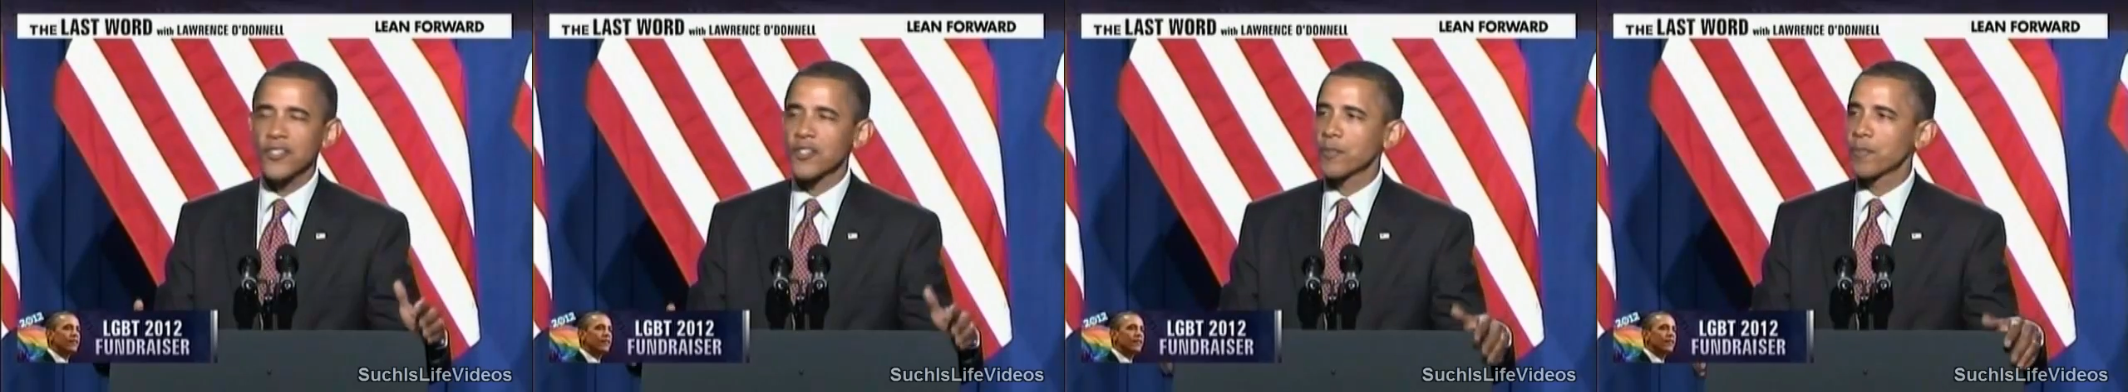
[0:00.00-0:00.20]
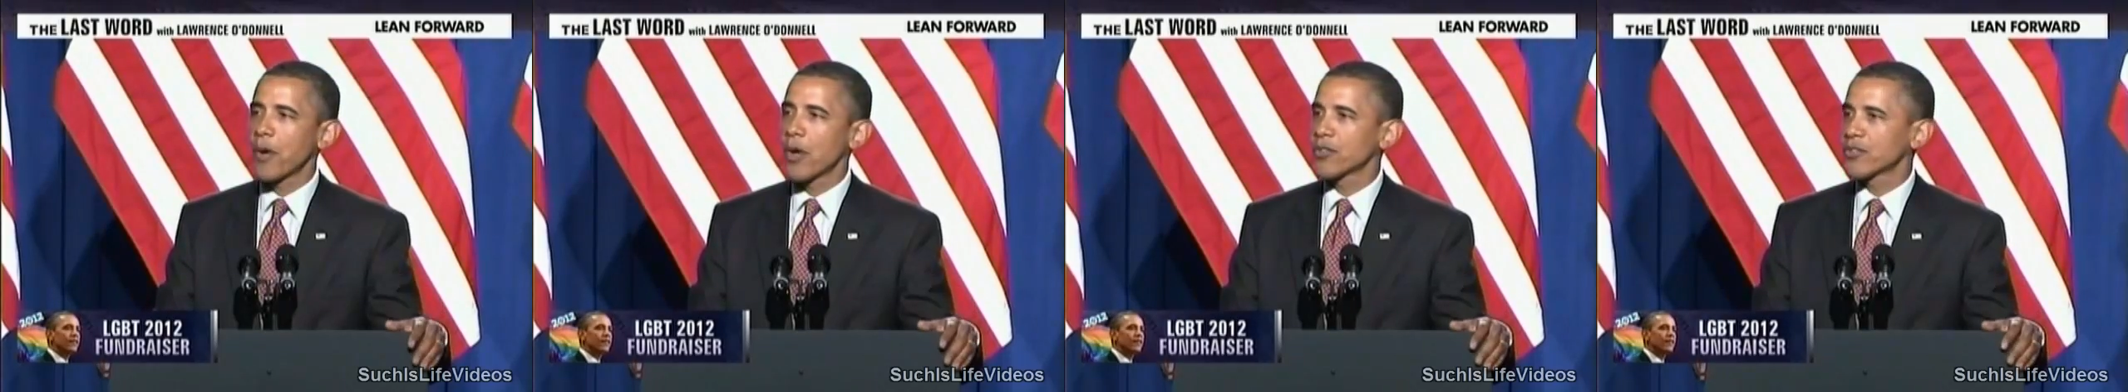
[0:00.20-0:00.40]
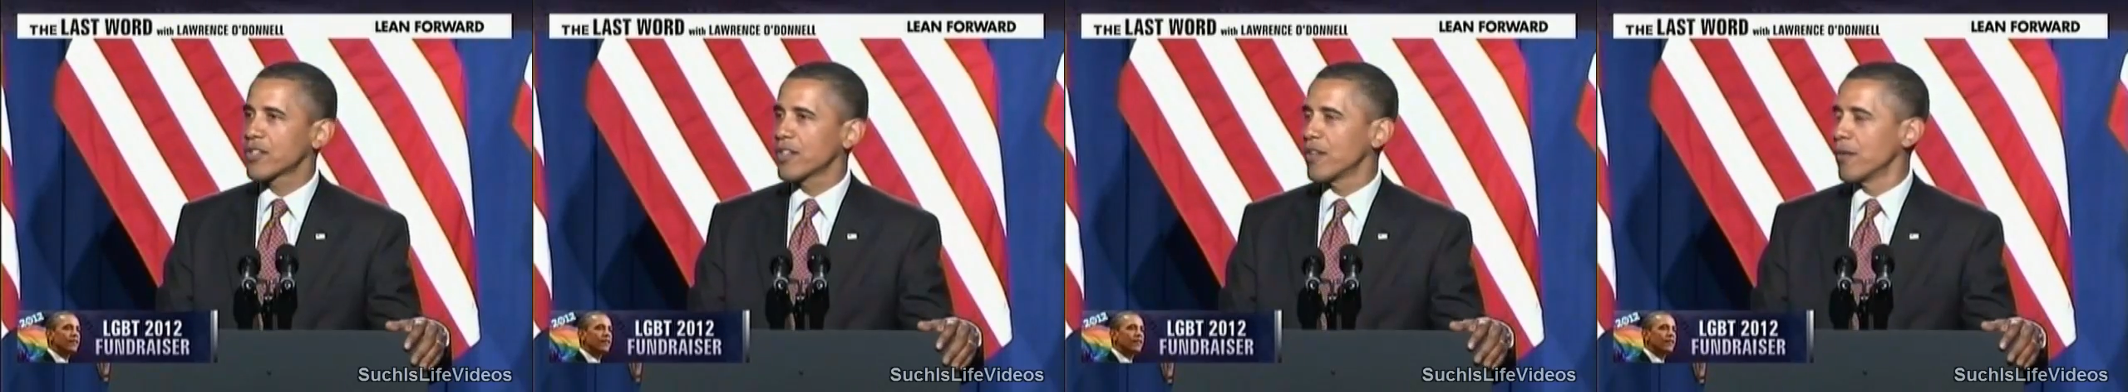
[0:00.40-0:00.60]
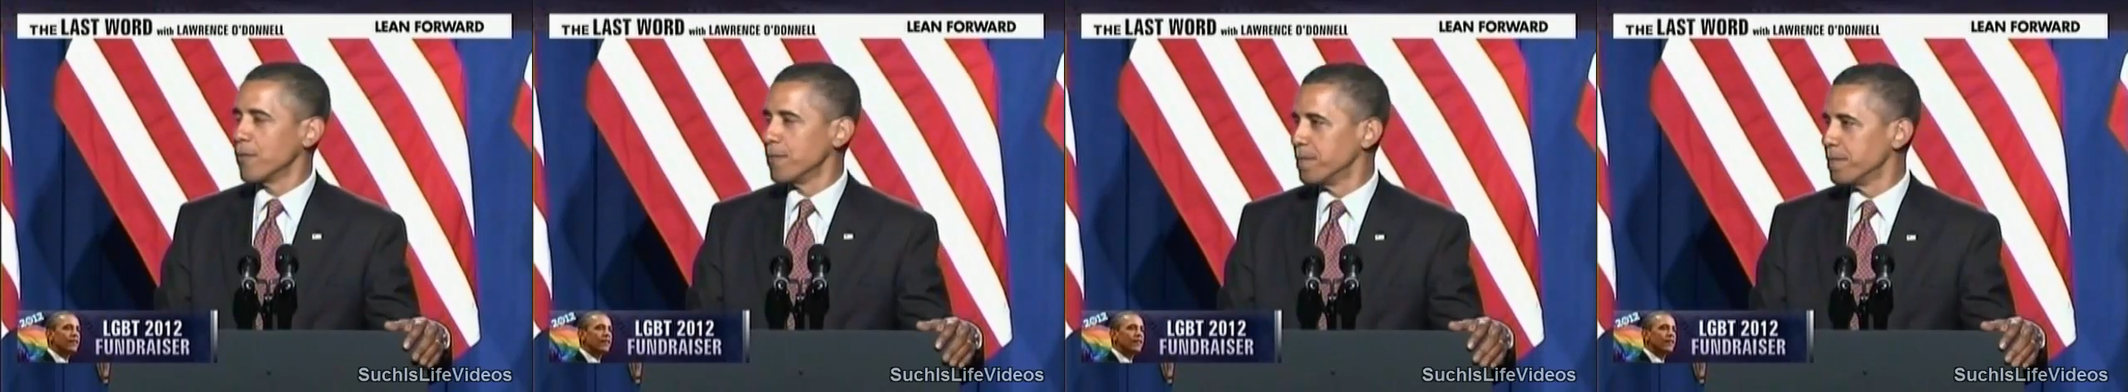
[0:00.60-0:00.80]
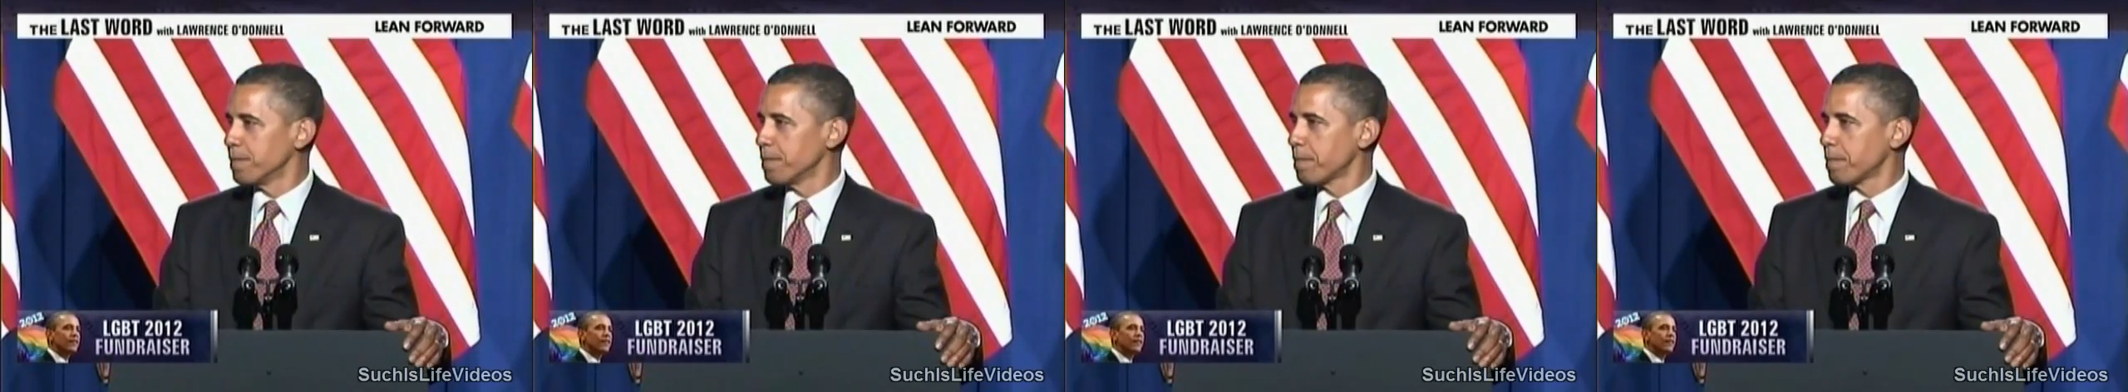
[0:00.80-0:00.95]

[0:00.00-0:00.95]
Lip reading: are supposed to do.